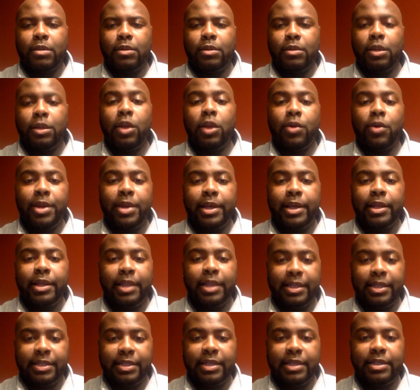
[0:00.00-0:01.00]
learning,
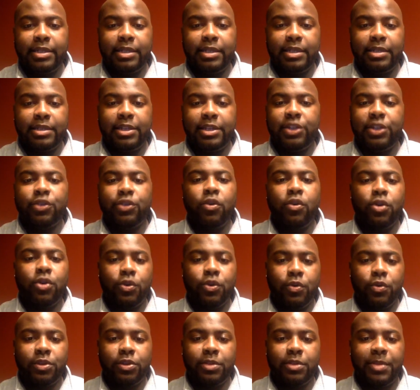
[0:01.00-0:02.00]
listening to the teacher, or
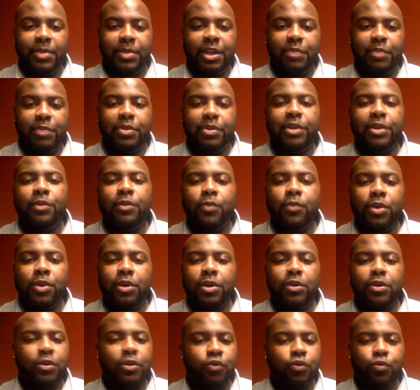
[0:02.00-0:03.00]
doing some independent
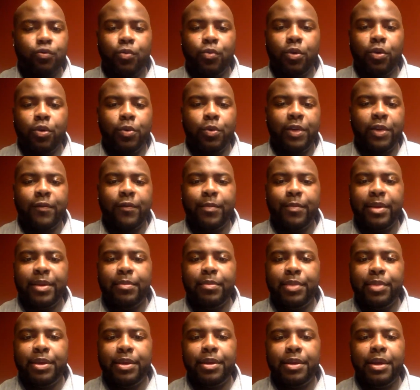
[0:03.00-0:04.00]
work or group work, whatever it may
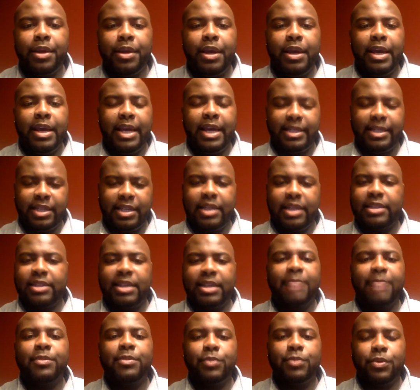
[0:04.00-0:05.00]
be, is
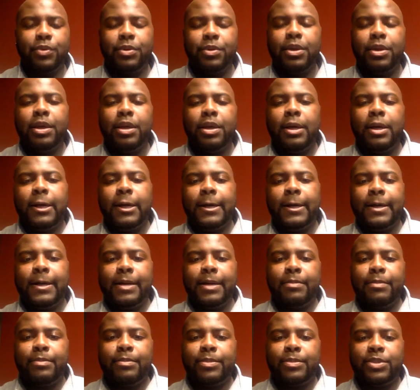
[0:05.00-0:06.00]
unacceptable.
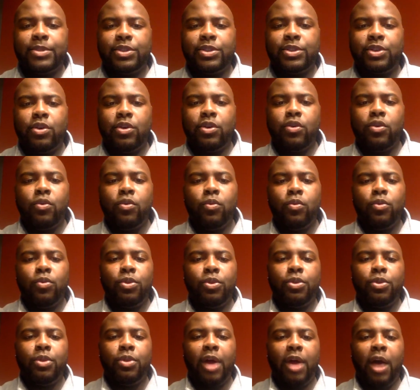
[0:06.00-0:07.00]
So
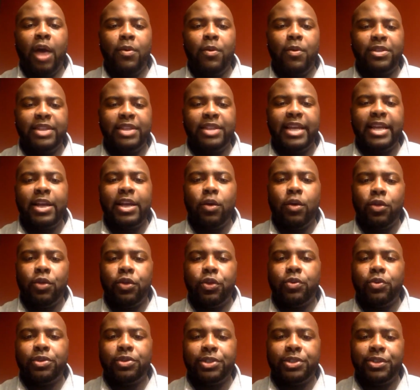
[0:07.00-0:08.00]
I would say go
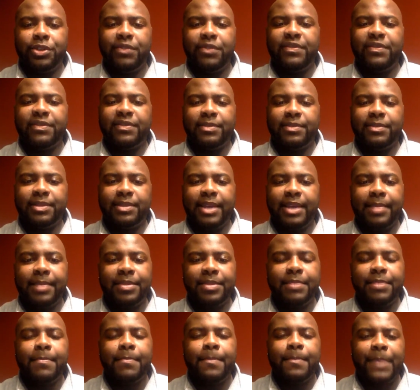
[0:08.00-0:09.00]
through a series of
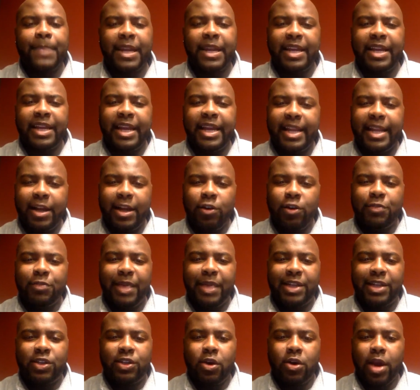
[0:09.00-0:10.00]
steps. And again, it goes
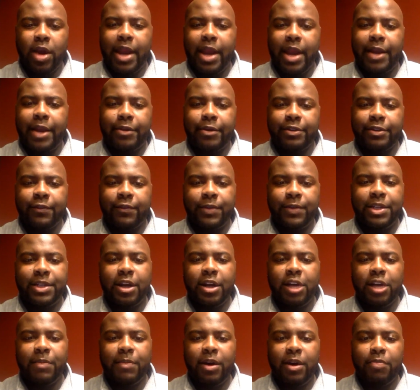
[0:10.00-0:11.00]
back to our anchors. If we
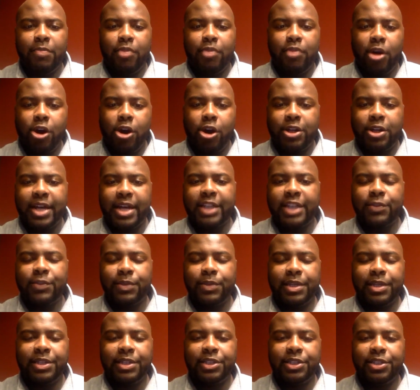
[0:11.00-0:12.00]
talk about prioritizing
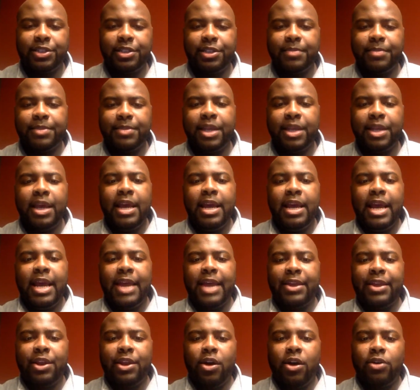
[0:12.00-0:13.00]
relationships
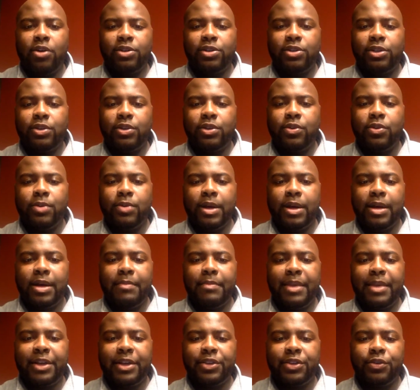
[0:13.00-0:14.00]
and then also
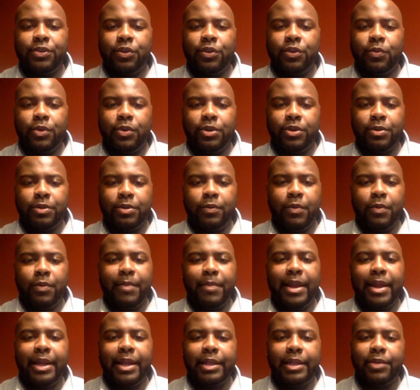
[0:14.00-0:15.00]
making sure that we're
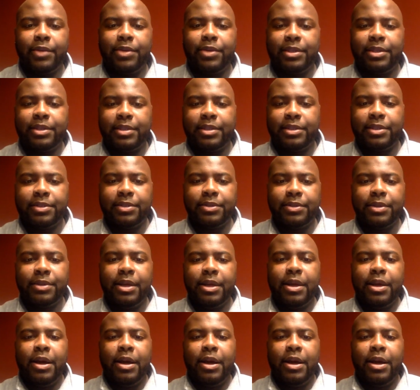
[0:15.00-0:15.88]
remaining learning centered,